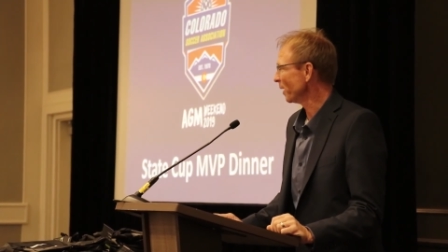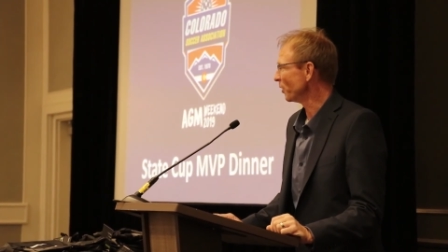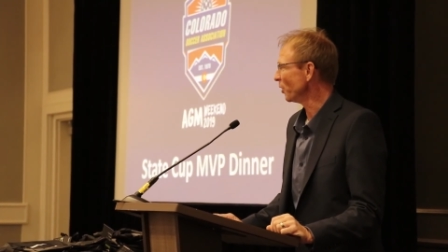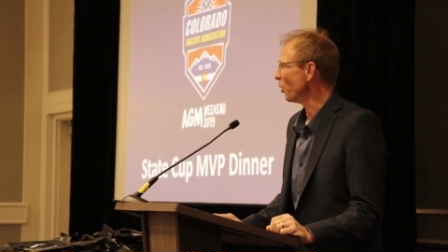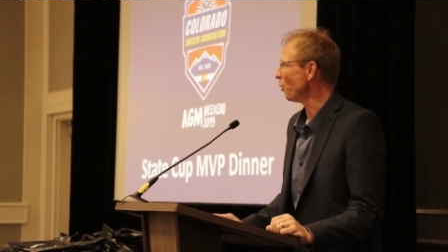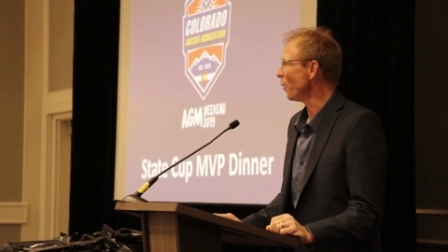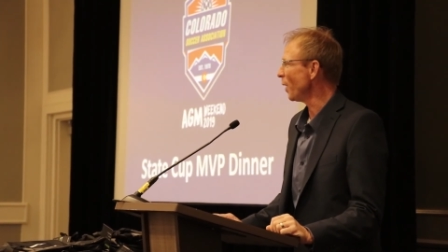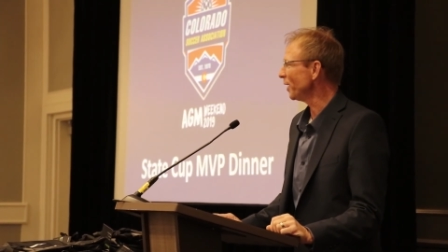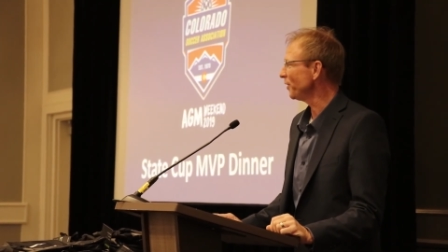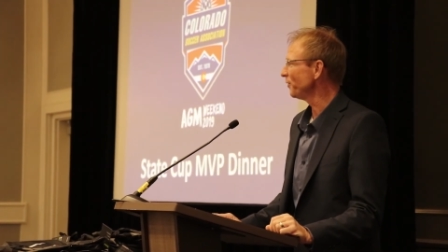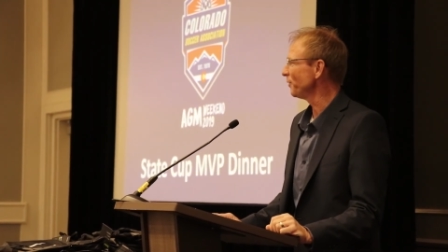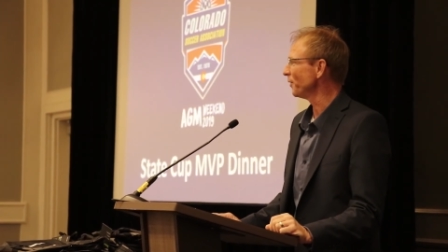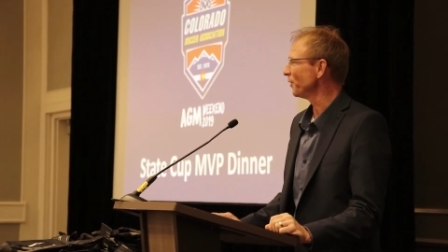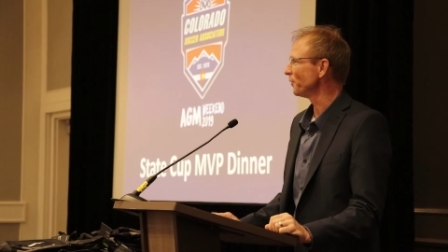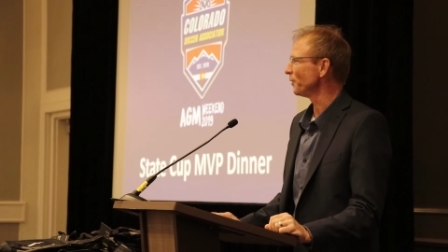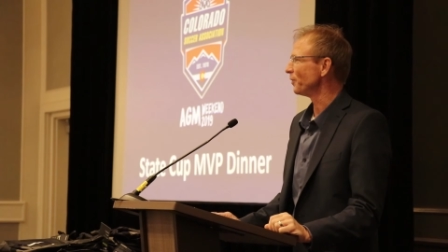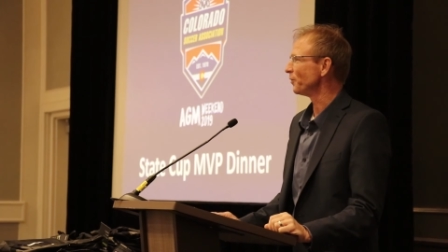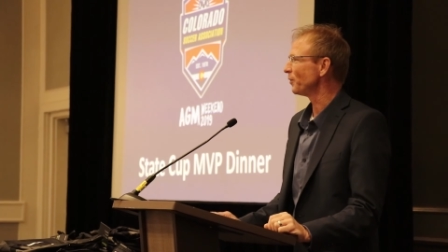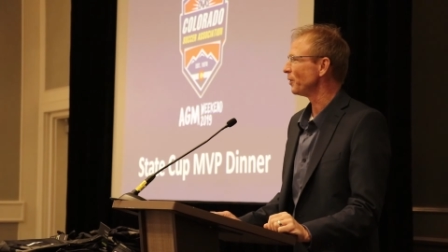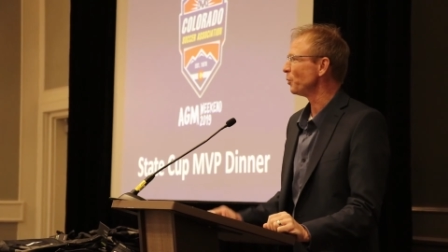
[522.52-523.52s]
Go watch
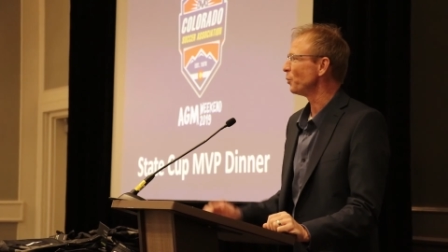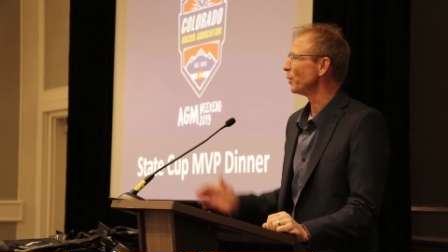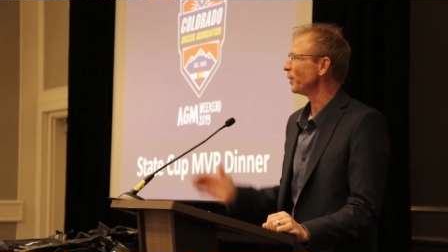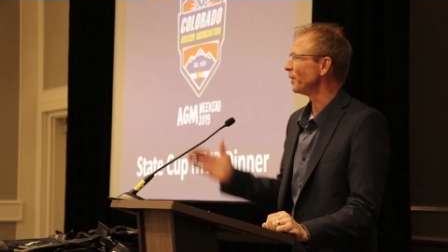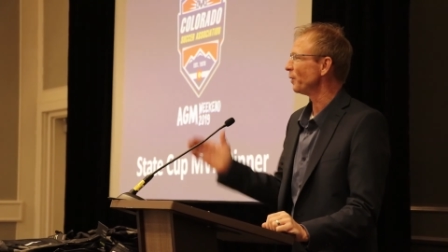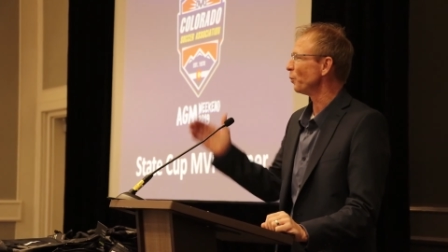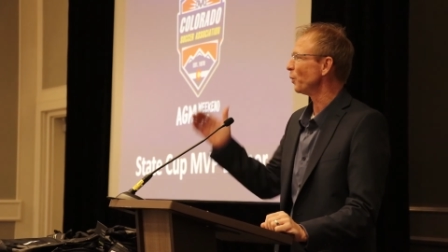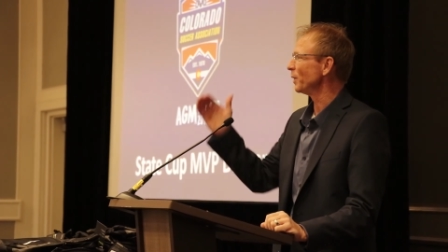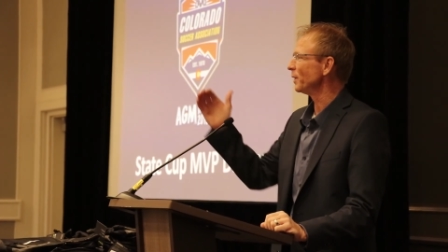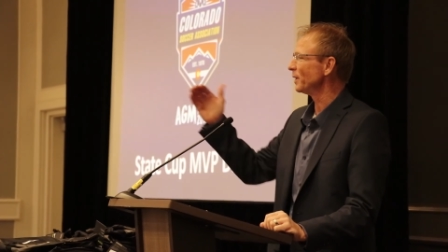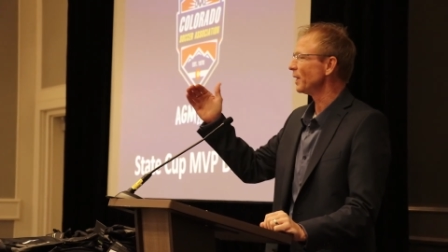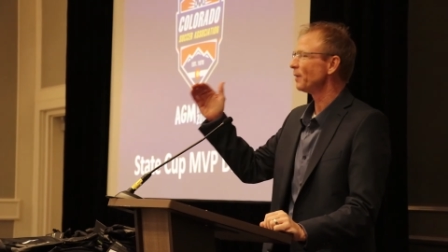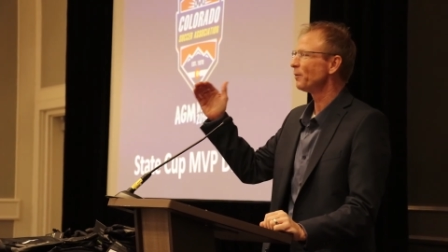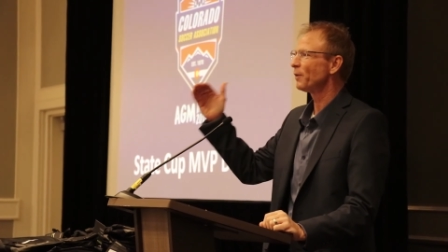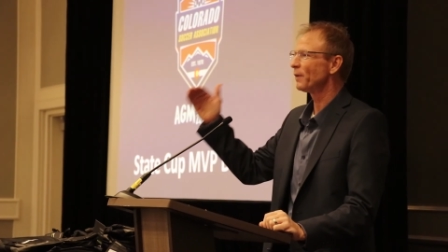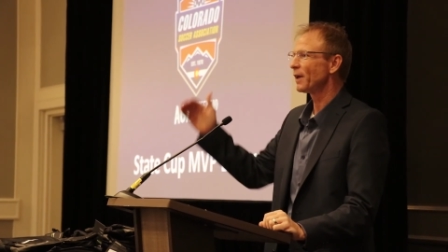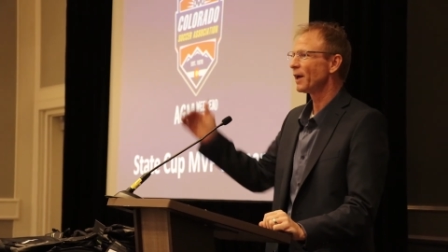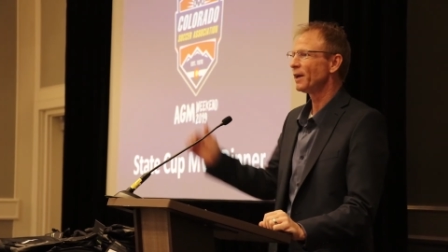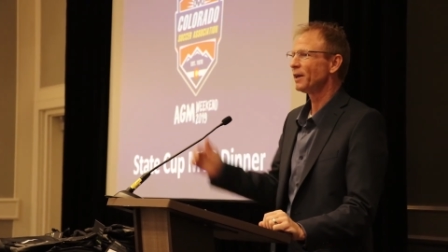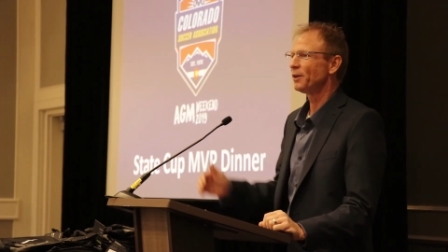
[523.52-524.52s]
those and see what what
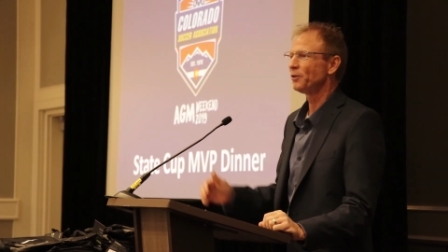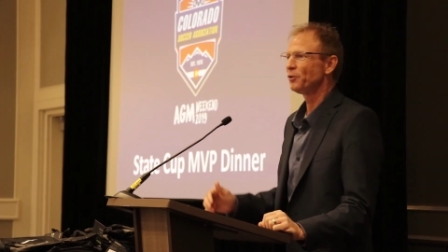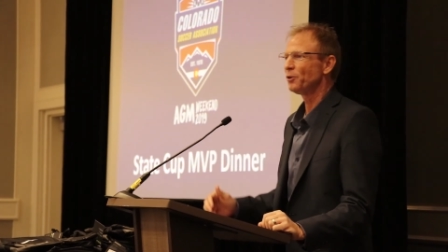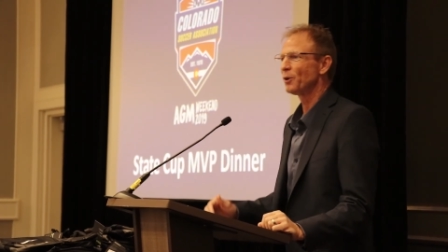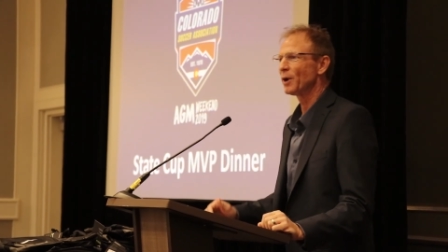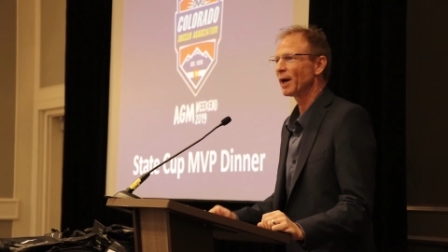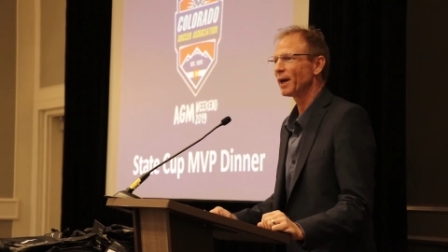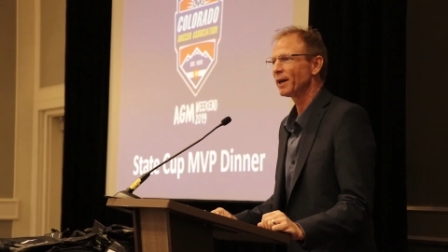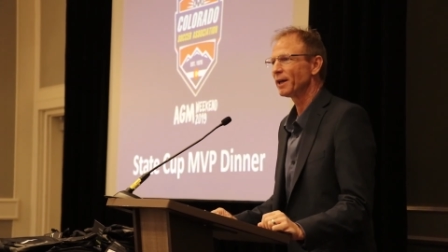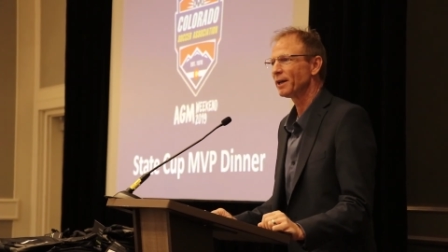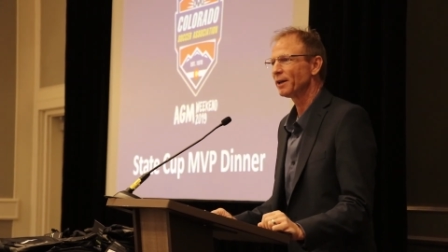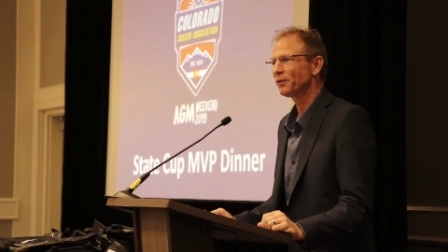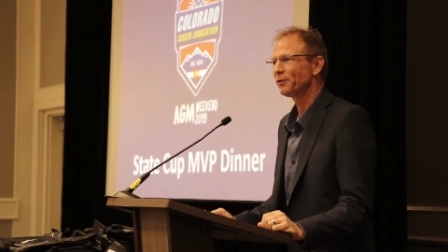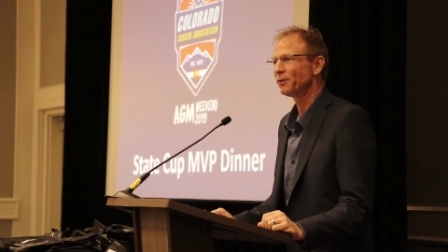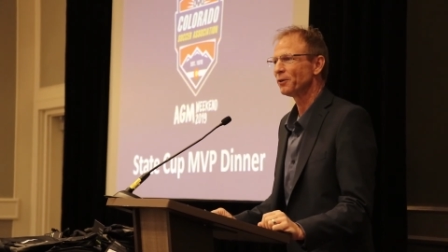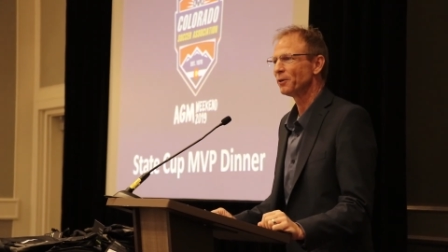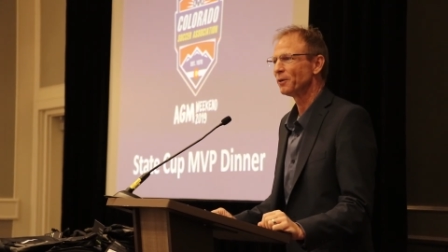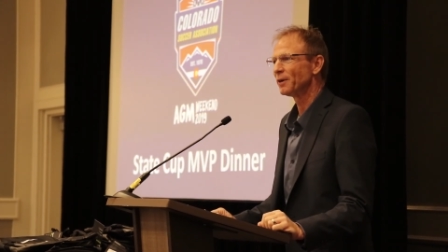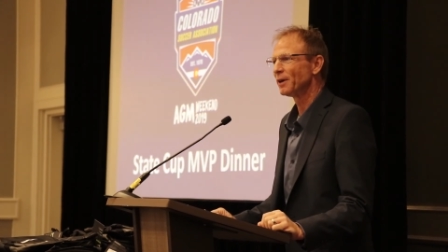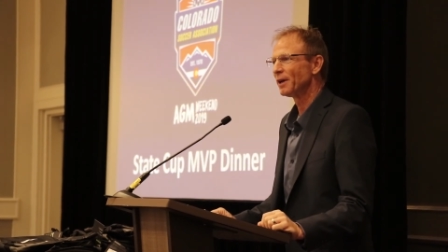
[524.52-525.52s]
level that is. You got to get
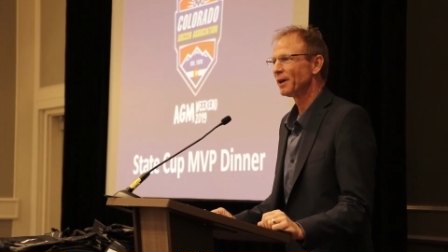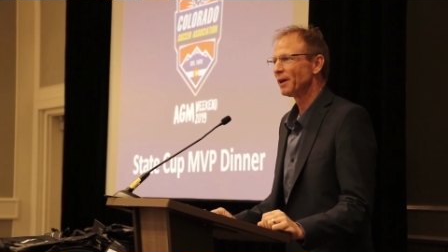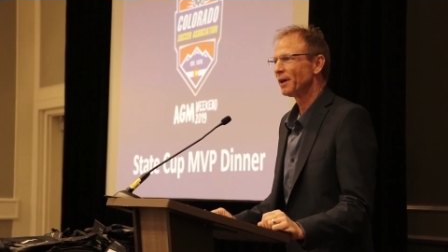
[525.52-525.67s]
to.